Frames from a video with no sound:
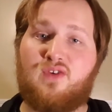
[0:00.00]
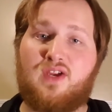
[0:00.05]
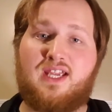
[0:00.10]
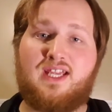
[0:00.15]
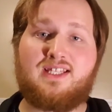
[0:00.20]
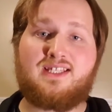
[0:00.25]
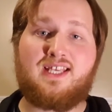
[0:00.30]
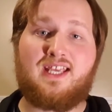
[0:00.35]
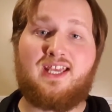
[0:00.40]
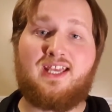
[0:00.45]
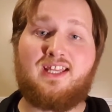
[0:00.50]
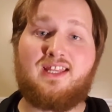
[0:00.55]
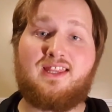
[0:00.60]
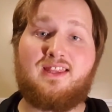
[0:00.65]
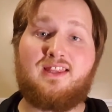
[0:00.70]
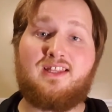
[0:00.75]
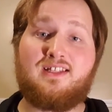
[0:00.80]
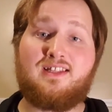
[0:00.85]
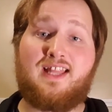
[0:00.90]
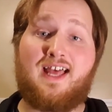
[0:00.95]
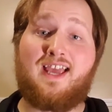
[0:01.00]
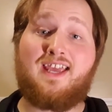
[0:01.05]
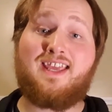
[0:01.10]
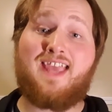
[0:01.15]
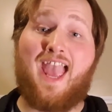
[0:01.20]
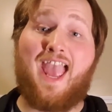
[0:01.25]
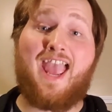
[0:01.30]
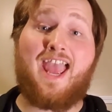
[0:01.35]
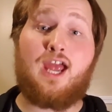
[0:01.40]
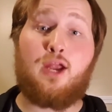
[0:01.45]
and don't forget to hit
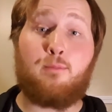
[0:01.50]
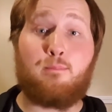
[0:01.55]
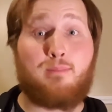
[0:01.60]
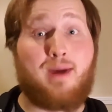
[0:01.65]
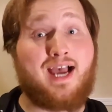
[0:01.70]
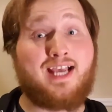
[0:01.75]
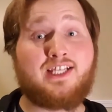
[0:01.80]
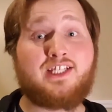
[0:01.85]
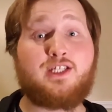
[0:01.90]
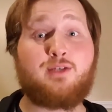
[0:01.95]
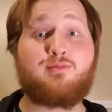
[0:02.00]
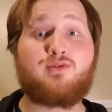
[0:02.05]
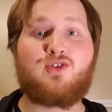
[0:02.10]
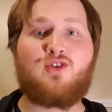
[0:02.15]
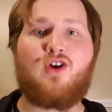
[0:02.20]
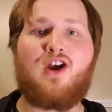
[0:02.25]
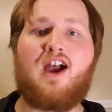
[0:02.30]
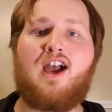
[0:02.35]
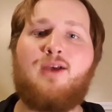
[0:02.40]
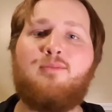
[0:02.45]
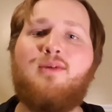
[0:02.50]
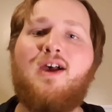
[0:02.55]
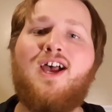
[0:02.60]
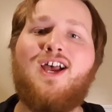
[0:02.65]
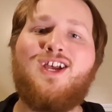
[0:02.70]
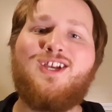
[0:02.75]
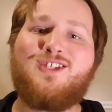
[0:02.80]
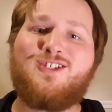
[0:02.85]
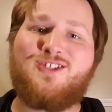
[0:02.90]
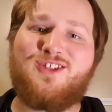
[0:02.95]
the like and my
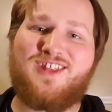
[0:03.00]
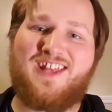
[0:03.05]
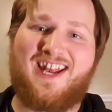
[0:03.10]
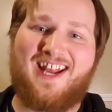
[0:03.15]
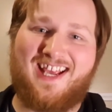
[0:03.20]
subscribe